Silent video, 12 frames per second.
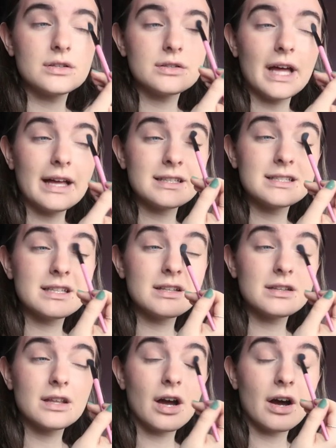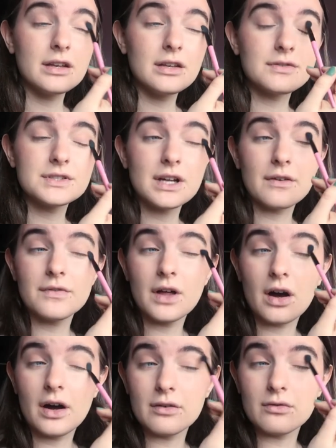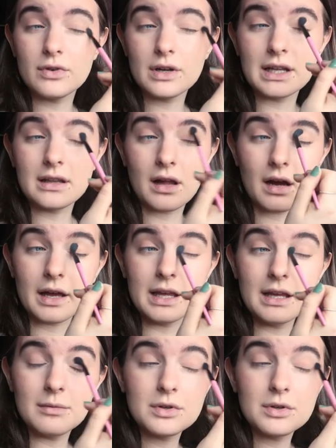that's the kind of stuff that I really like.